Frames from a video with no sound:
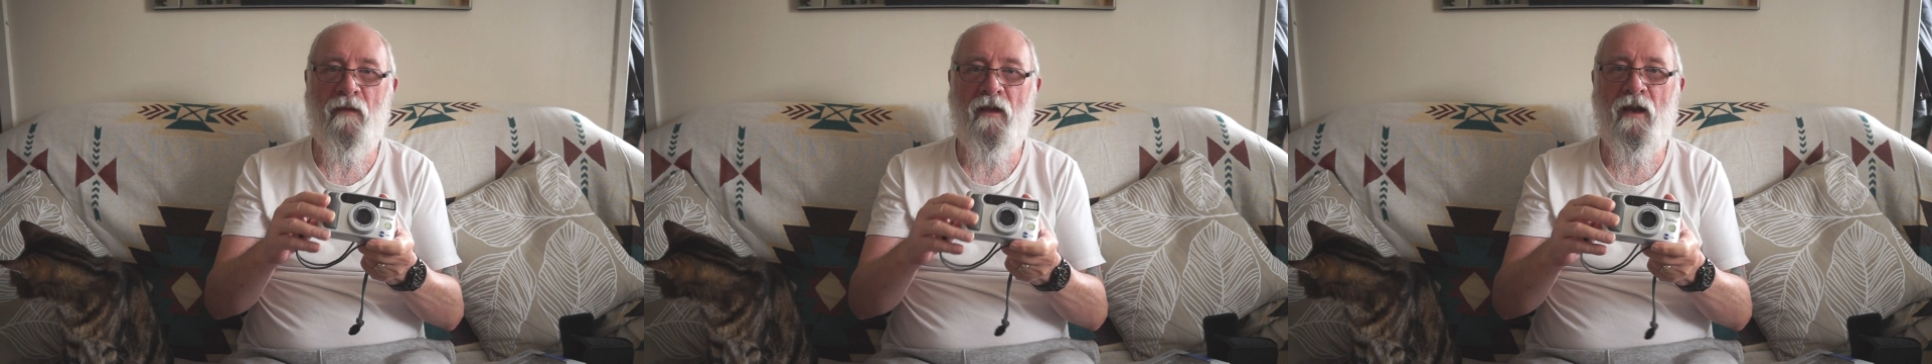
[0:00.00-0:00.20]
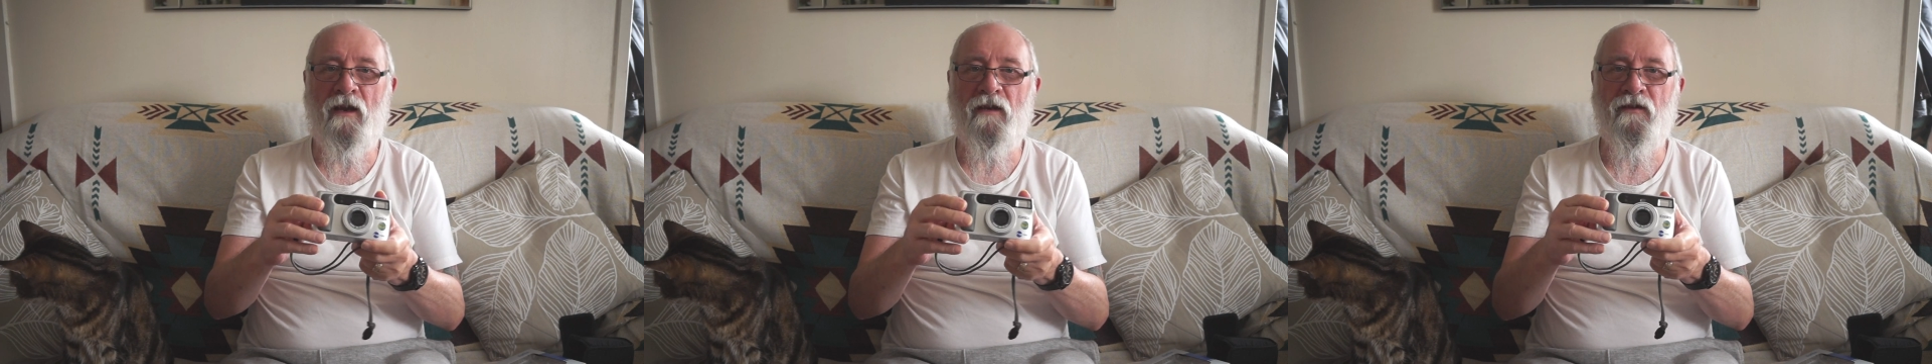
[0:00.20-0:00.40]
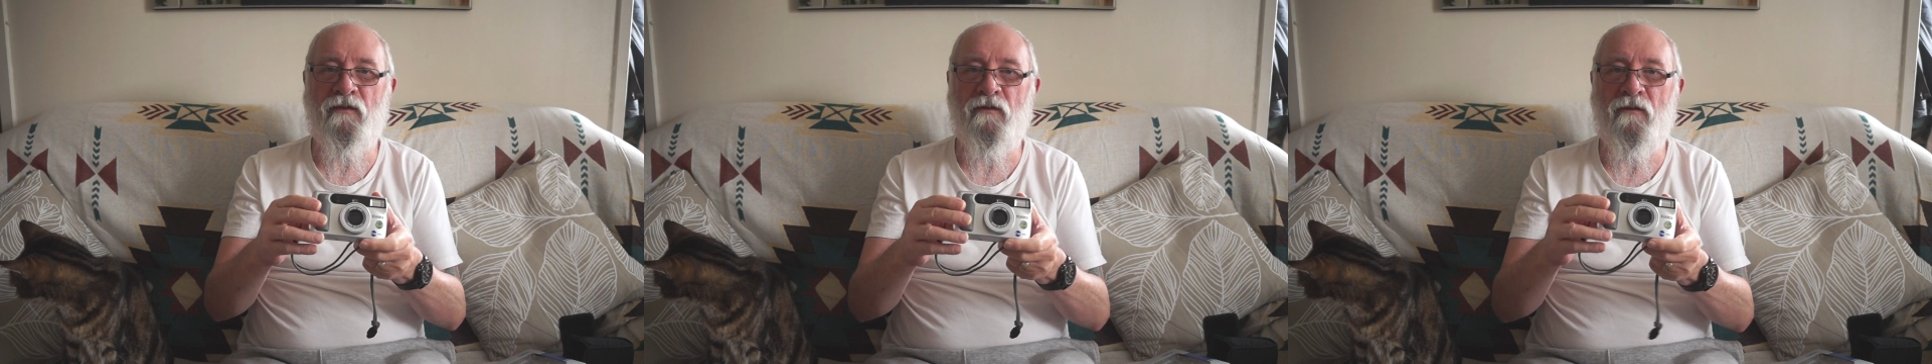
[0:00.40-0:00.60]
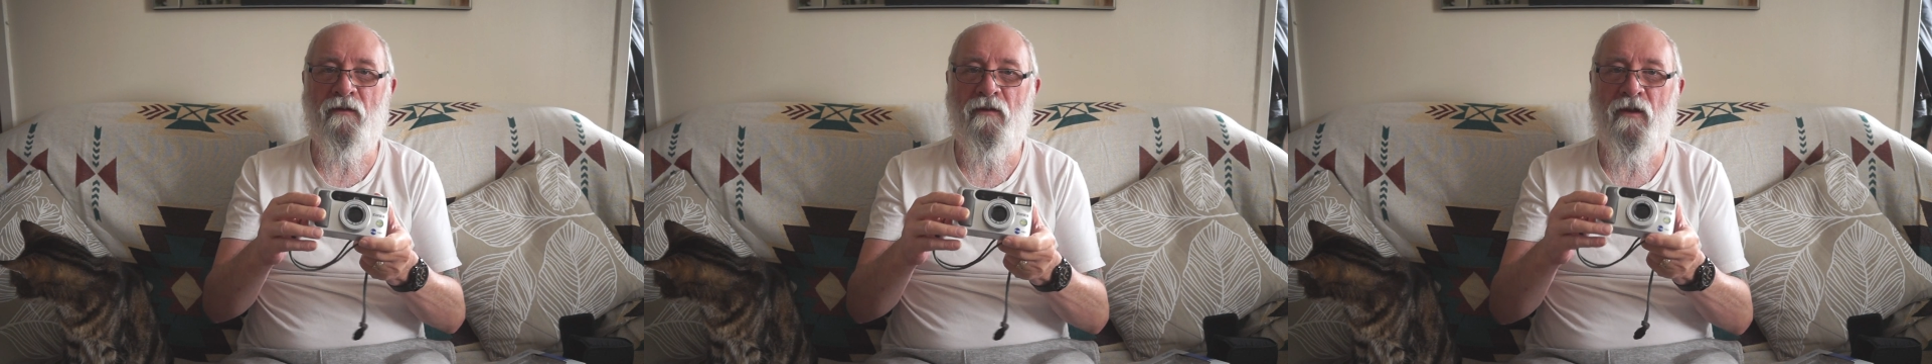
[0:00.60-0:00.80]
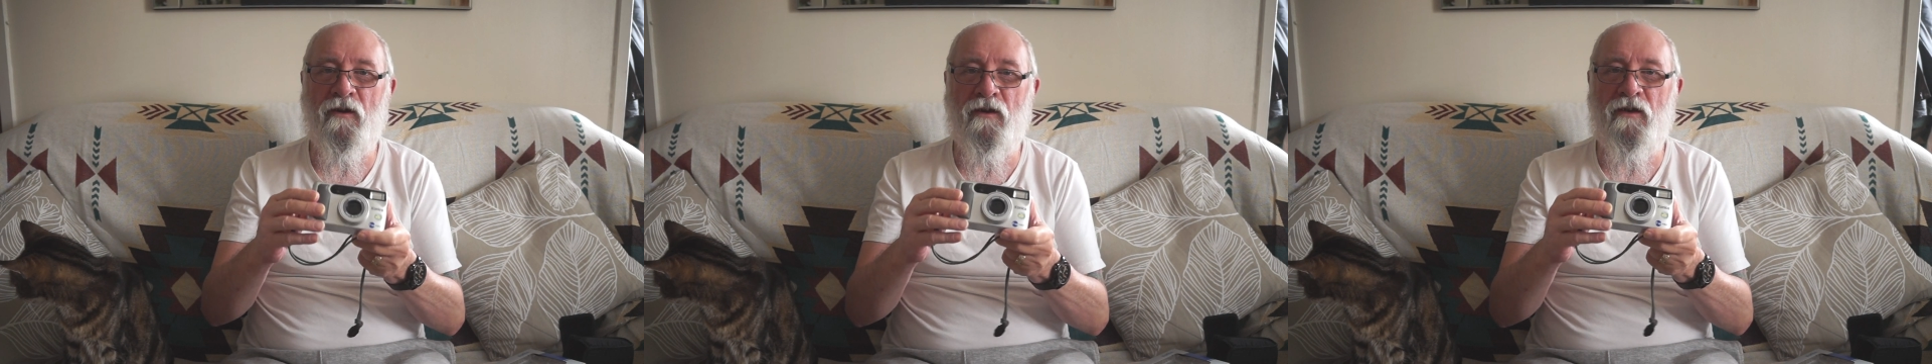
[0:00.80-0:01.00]
ISO
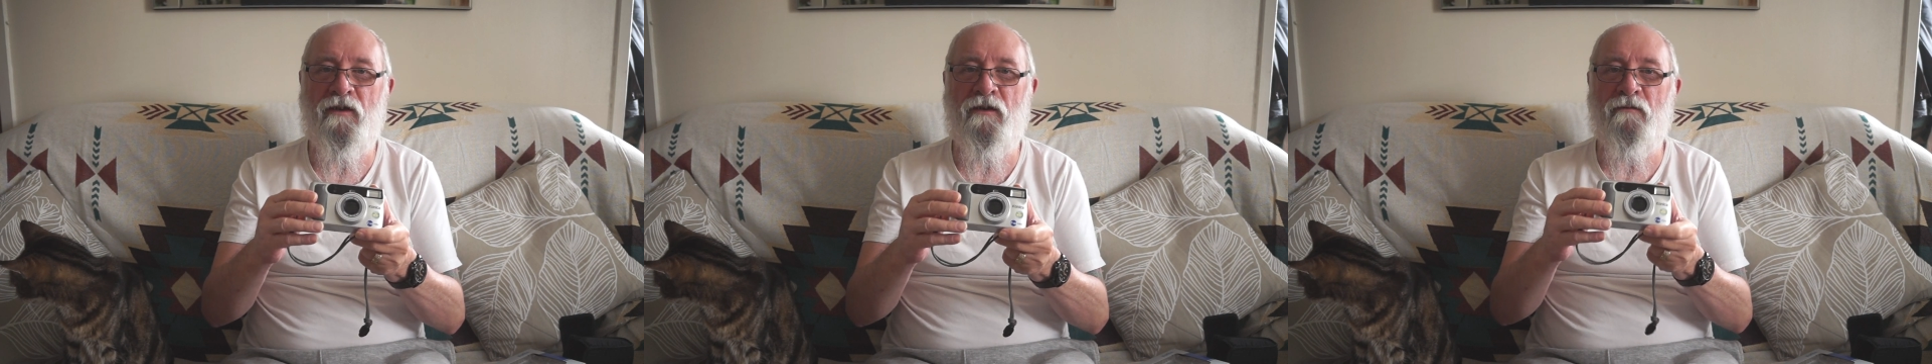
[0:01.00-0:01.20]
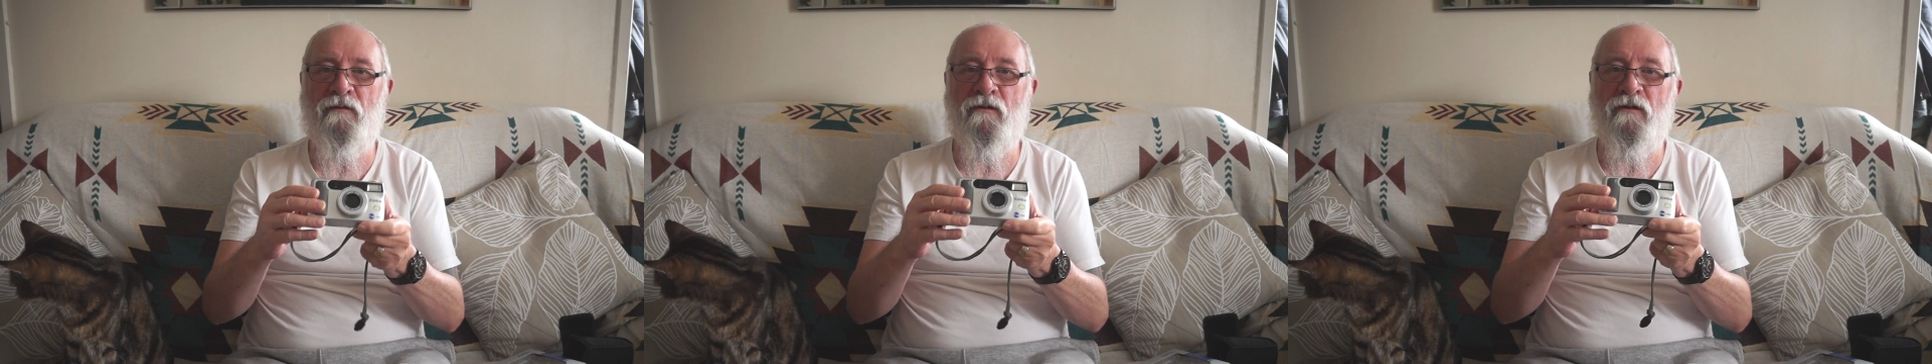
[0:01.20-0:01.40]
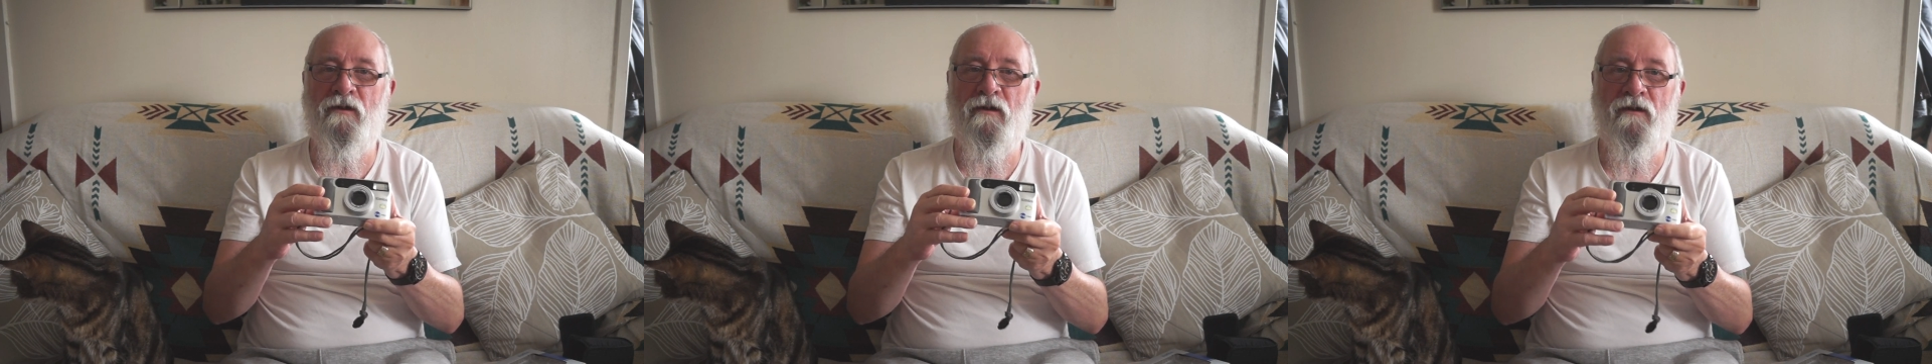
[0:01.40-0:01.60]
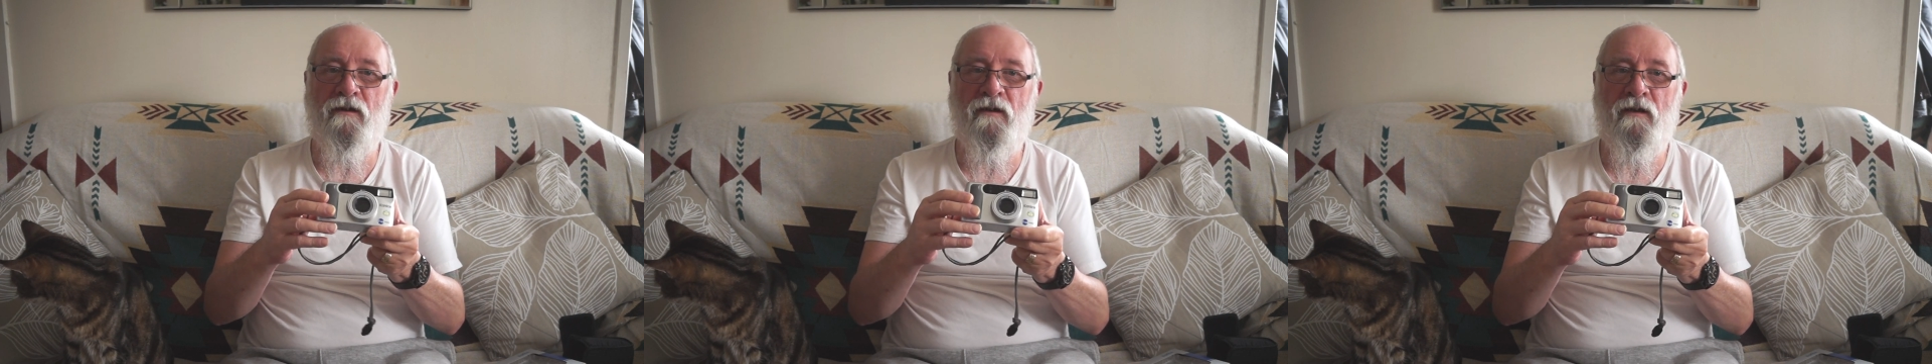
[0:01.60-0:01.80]
3200.